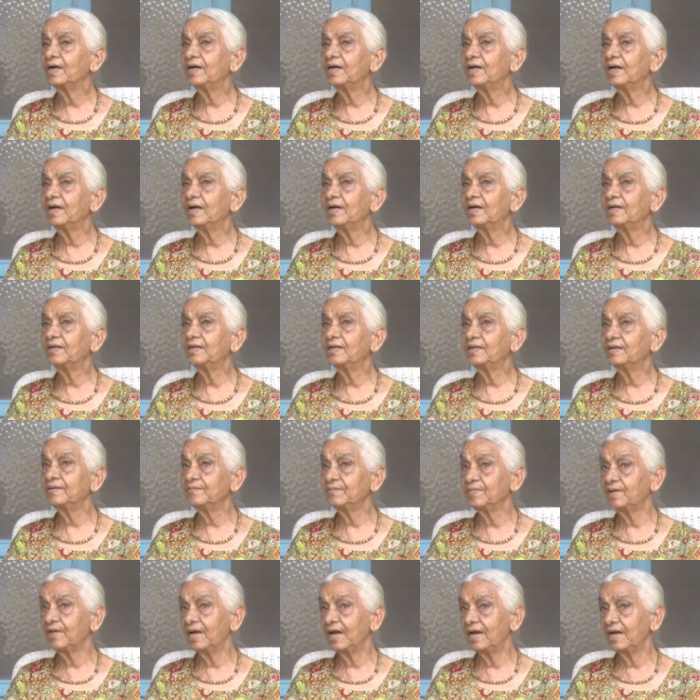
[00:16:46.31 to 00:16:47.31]
And
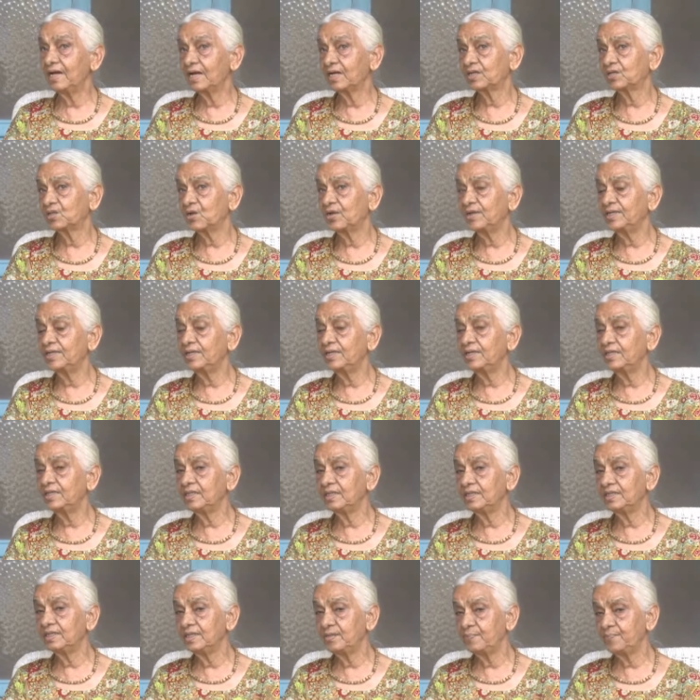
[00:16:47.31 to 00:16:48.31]
actually,
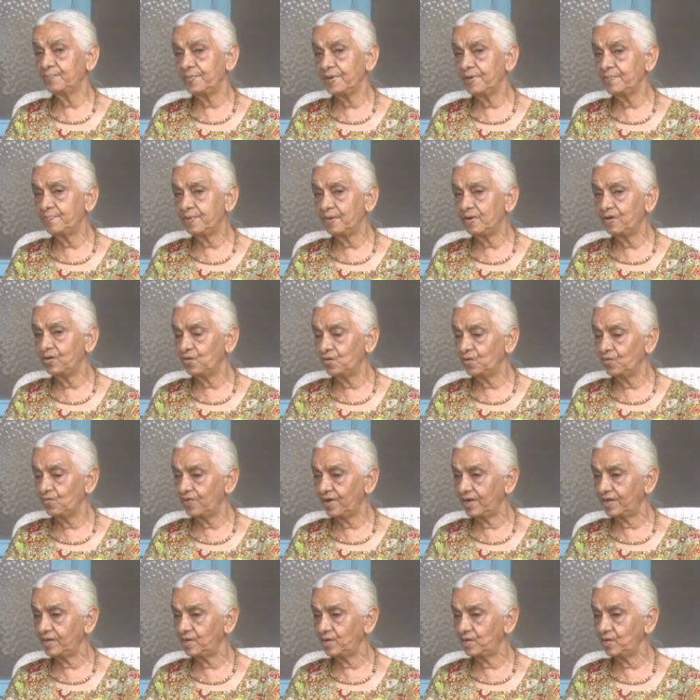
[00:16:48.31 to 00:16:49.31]
the people who
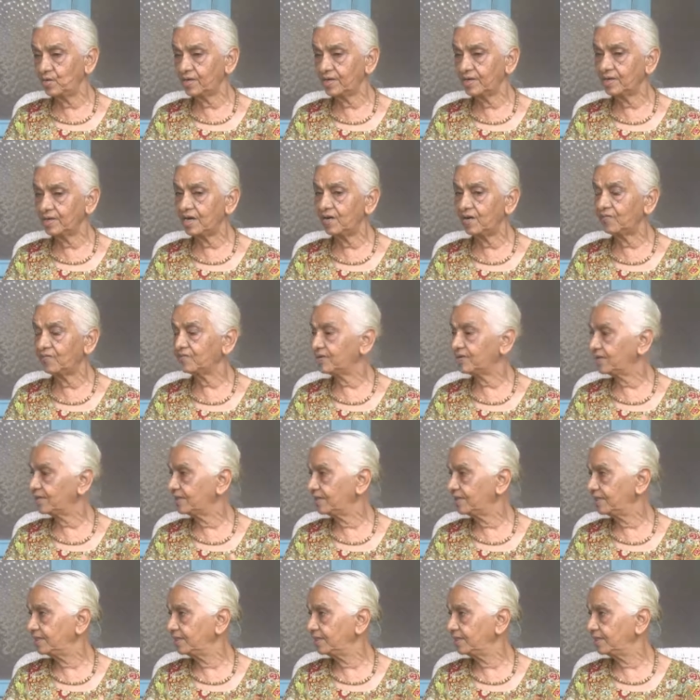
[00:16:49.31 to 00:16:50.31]
were looking after
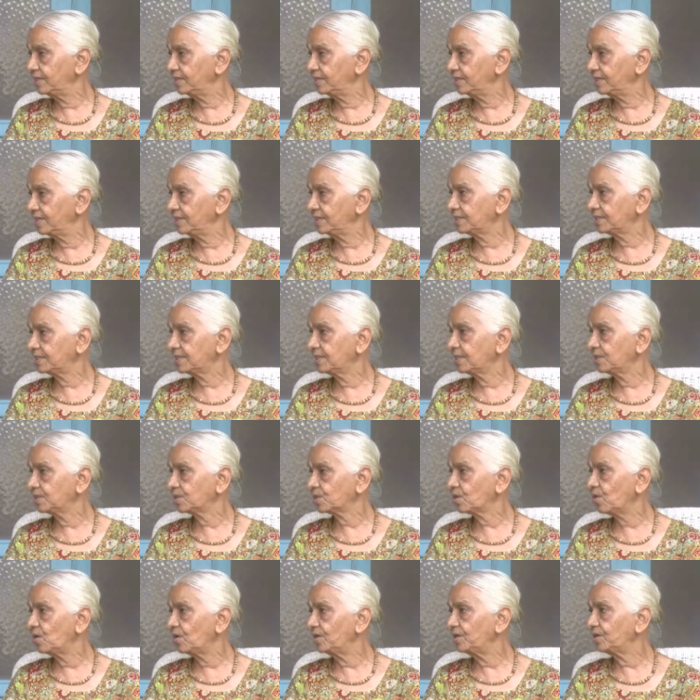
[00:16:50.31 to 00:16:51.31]
these
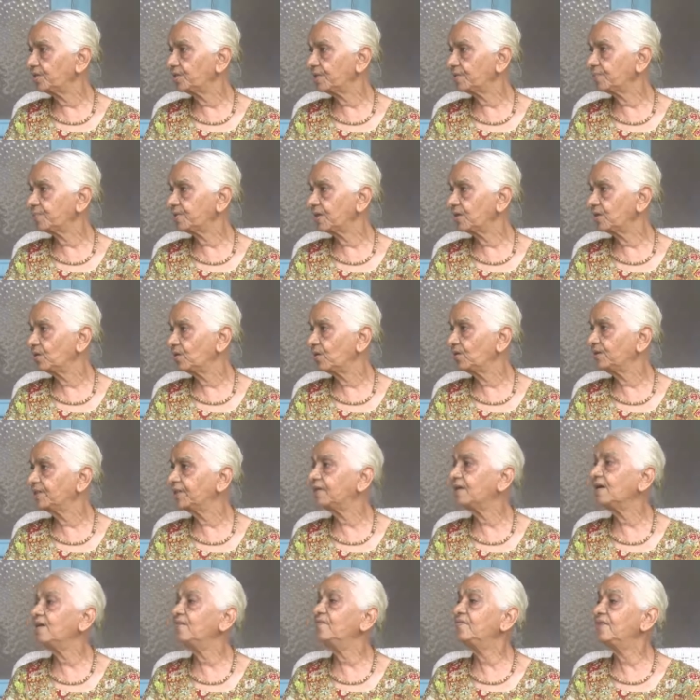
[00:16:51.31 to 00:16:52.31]
scholarships and all,
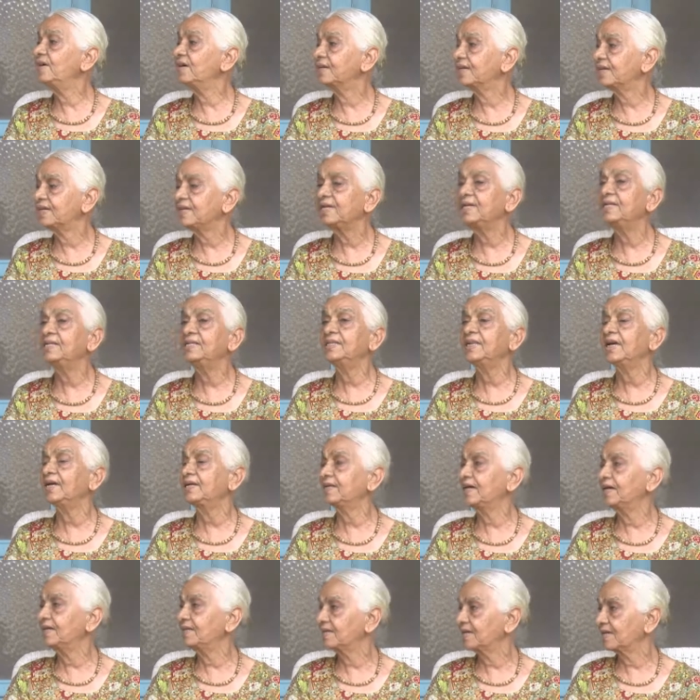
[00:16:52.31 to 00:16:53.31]
they were keen that
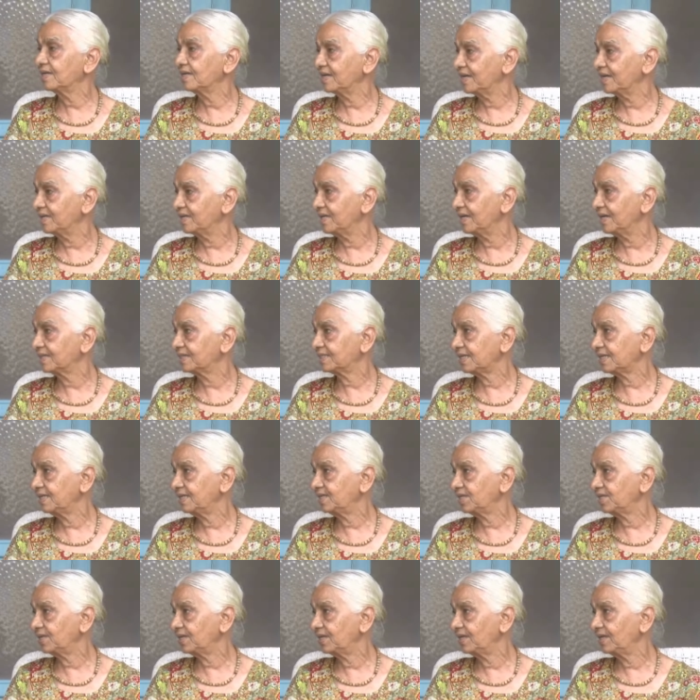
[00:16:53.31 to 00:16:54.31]
I get the
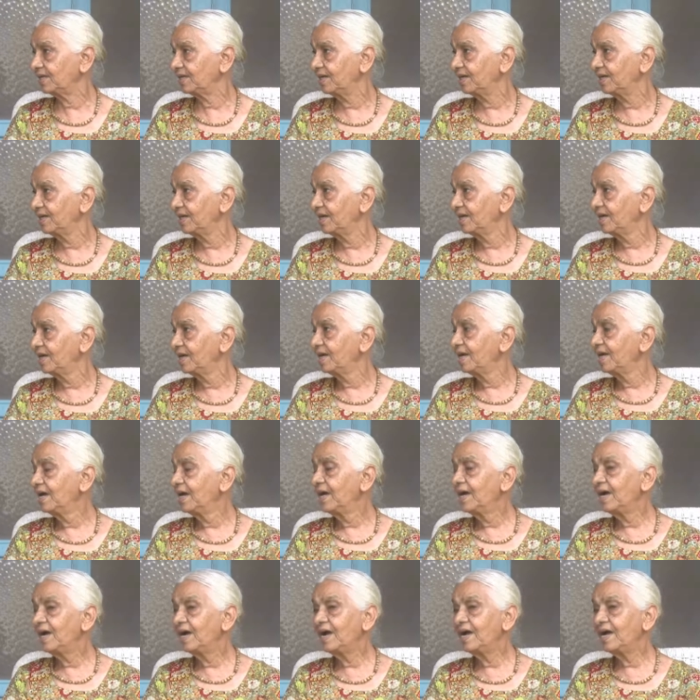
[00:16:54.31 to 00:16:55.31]
extension.
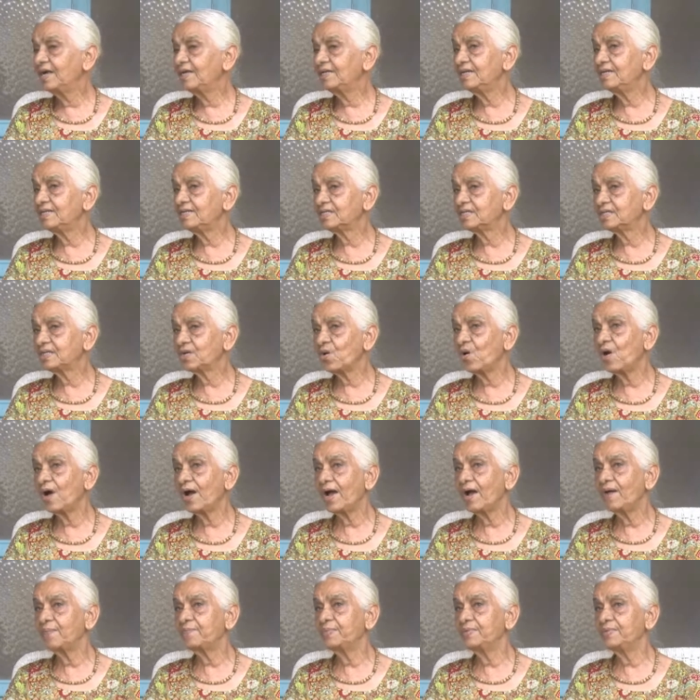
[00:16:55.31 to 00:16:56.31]
And it so
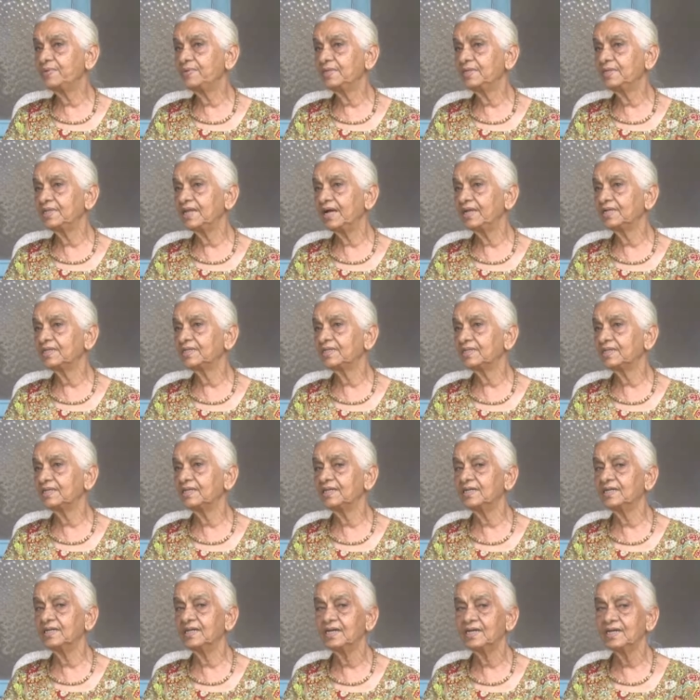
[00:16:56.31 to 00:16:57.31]
happened that